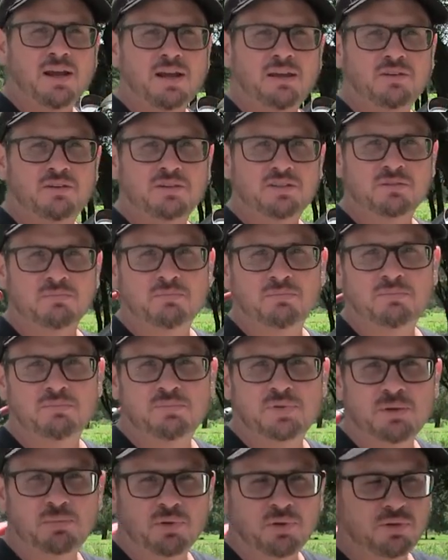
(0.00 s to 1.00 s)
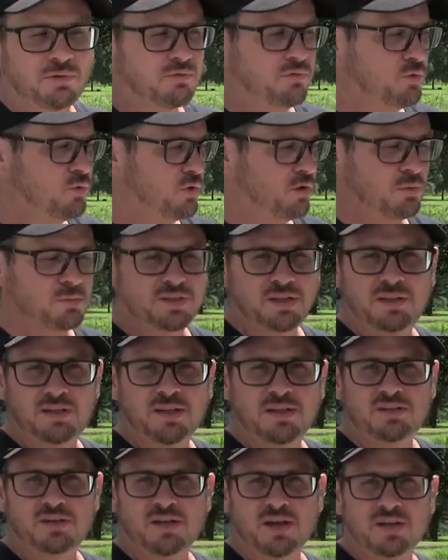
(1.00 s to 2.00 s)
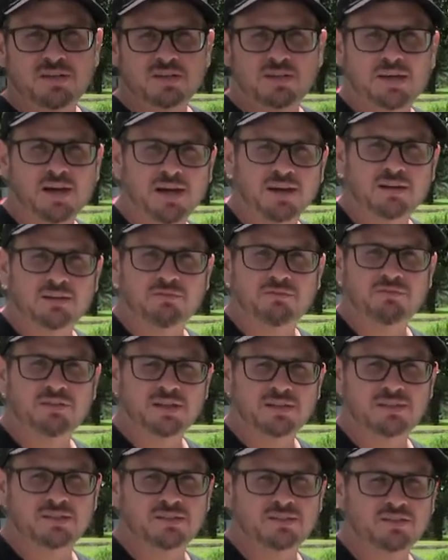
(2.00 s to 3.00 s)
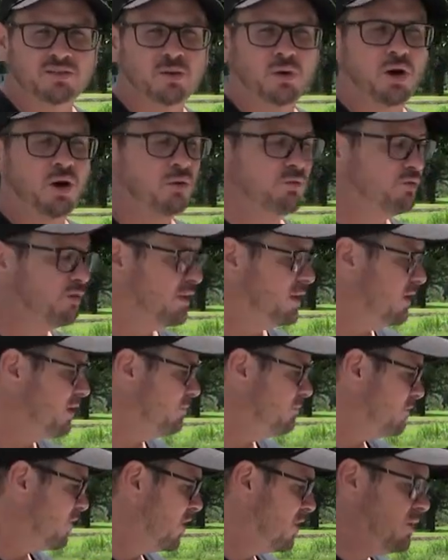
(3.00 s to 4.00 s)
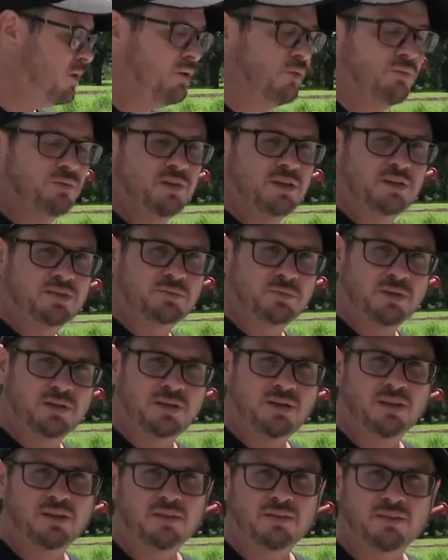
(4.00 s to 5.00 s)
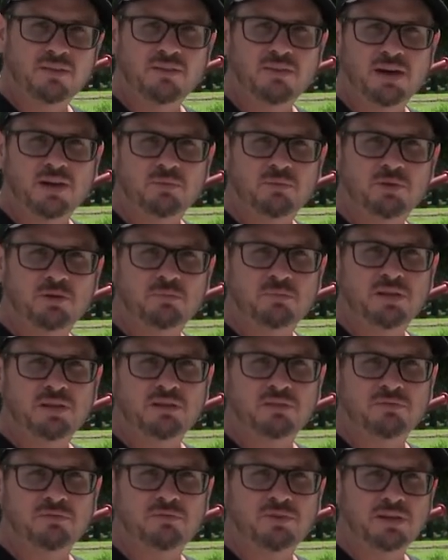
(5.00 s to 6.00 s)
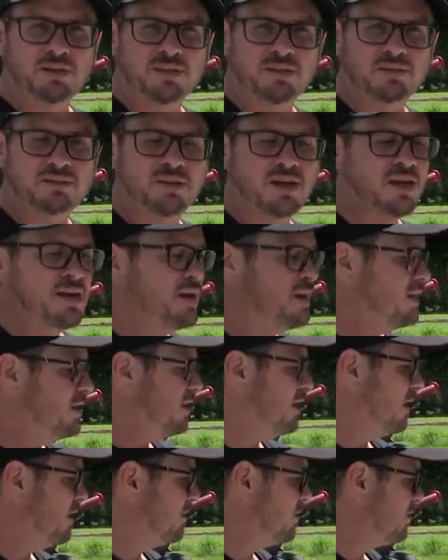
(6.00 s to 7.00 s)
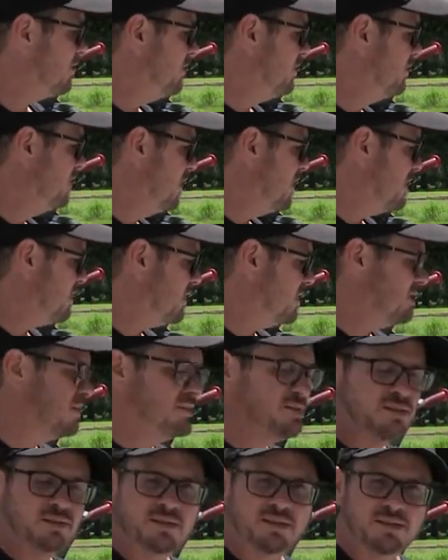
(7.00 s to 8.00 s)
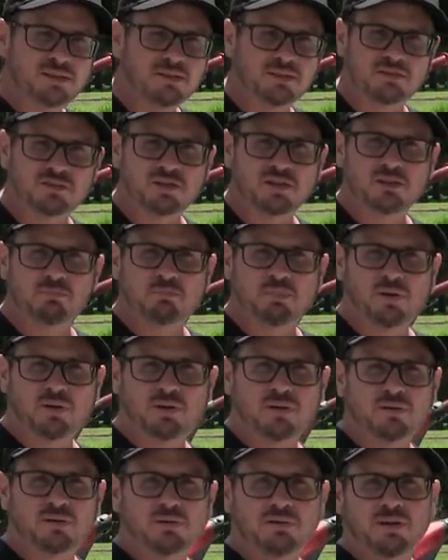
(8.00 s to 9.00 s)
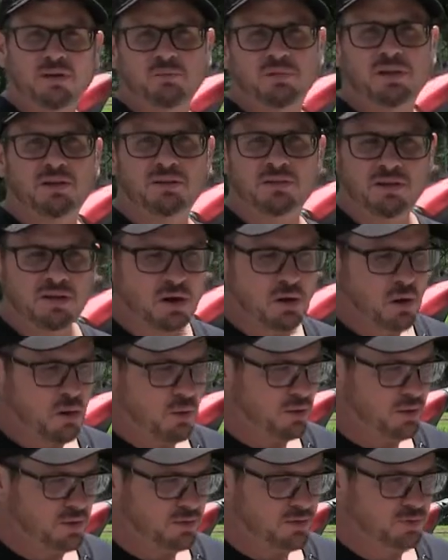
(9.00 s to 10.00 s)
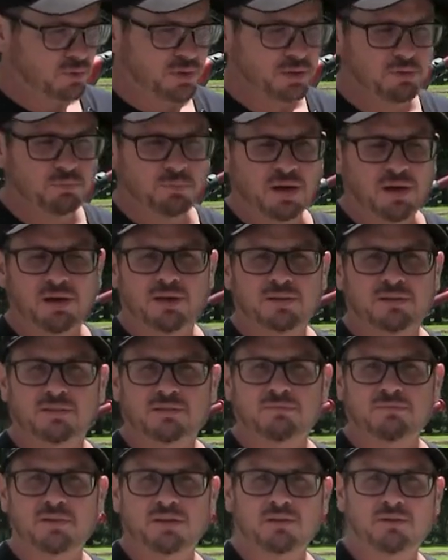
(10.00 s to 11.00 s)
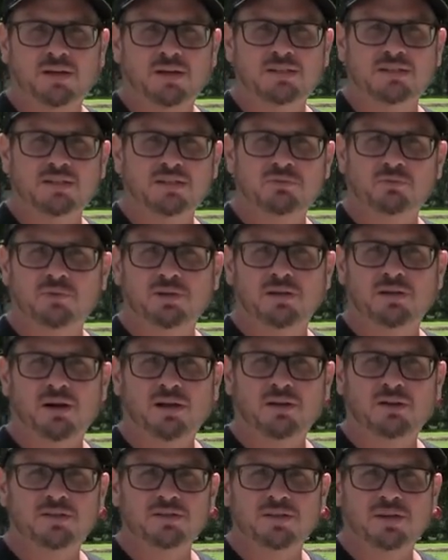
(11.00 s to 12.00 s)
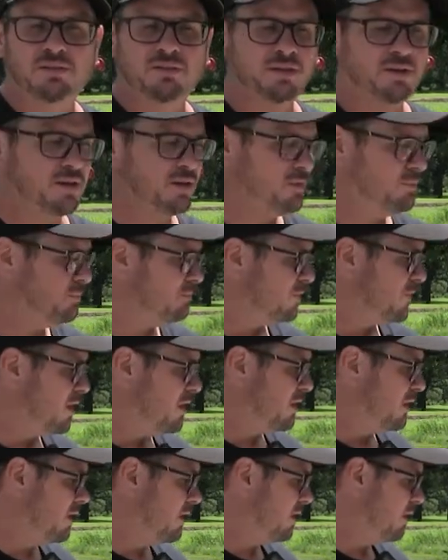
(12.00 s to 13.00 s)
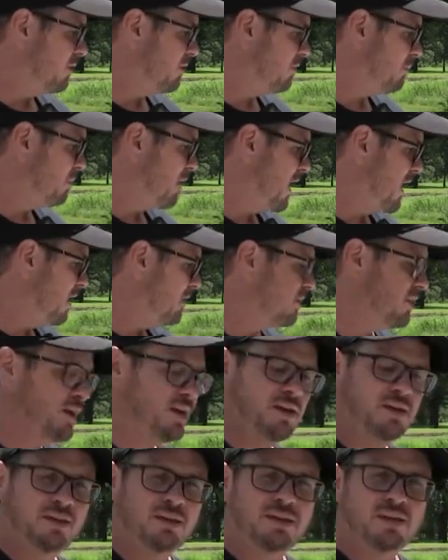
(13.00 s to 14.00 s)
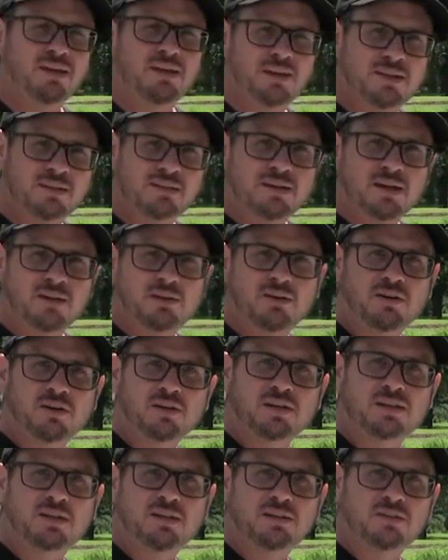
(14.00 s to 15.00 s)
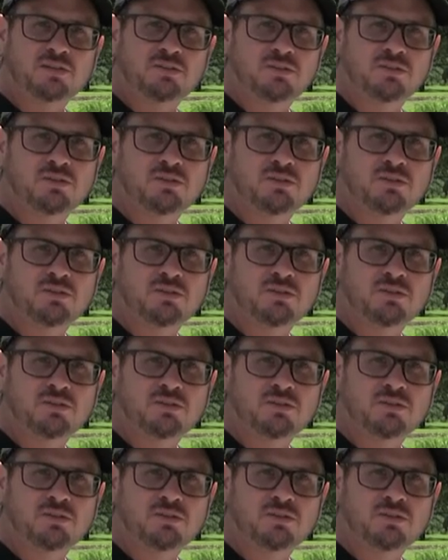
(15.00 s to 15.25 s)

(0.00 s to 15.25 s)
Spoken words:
And there's some people on the forum said they changed that and it fixed it. So hopefully on this one, that will be the fix. Now, the good thing is it's a cheap part. I mean, $20, you know, $19-$20, I think. The bad thing, it's kind of hard to get to.